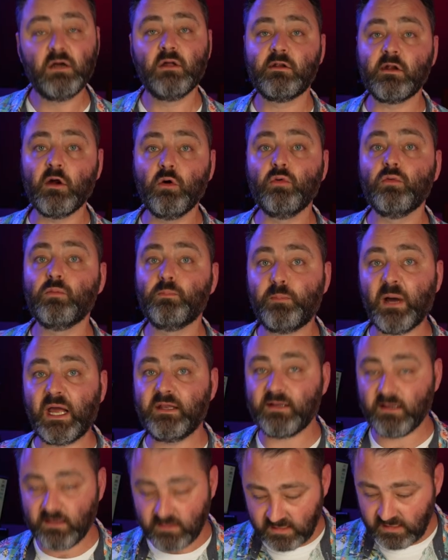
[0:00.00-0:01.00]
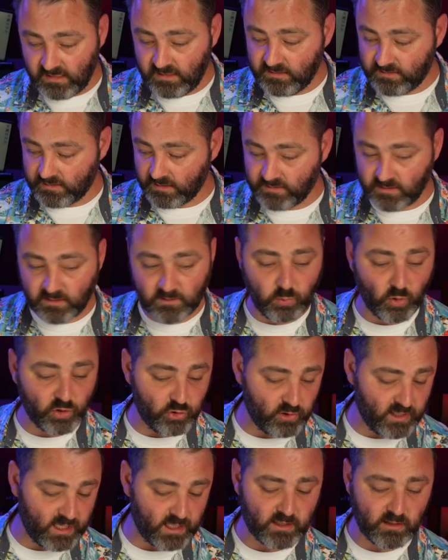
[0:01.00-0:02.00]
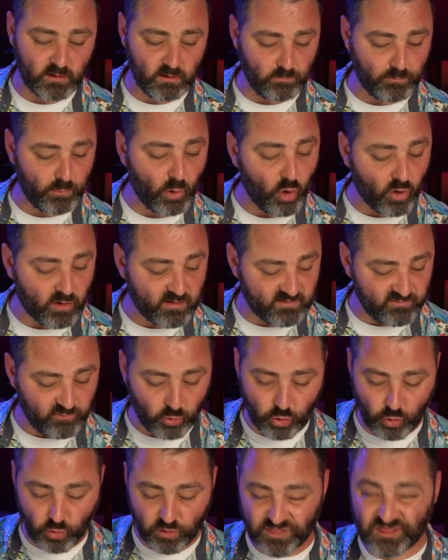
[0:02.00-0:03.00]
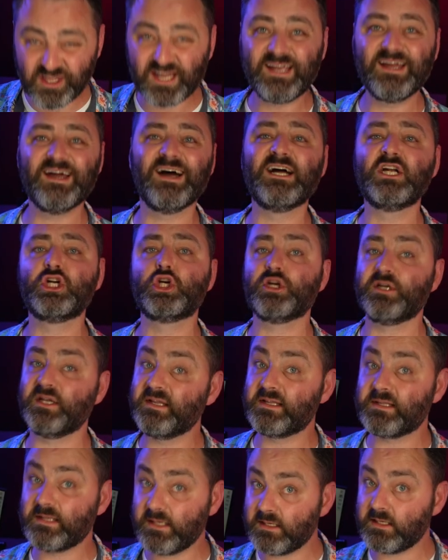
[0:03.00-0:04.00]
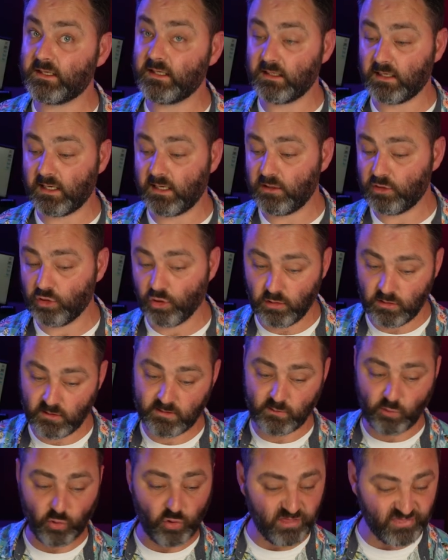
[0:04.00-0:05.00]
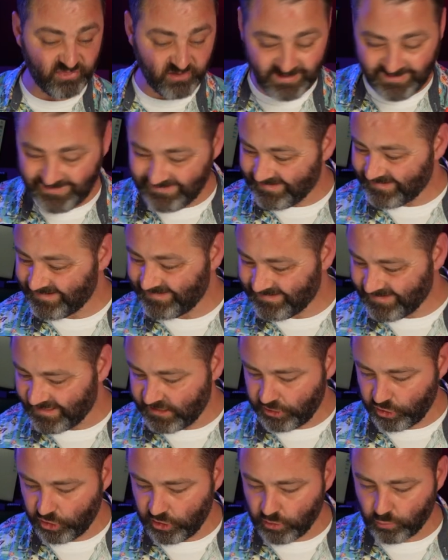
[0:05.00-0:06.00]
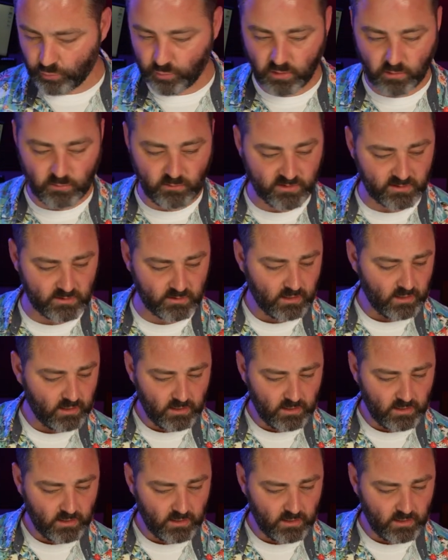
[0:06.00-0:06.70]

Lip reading: So basically, this is what you get in the box for your $369 or 399 euros.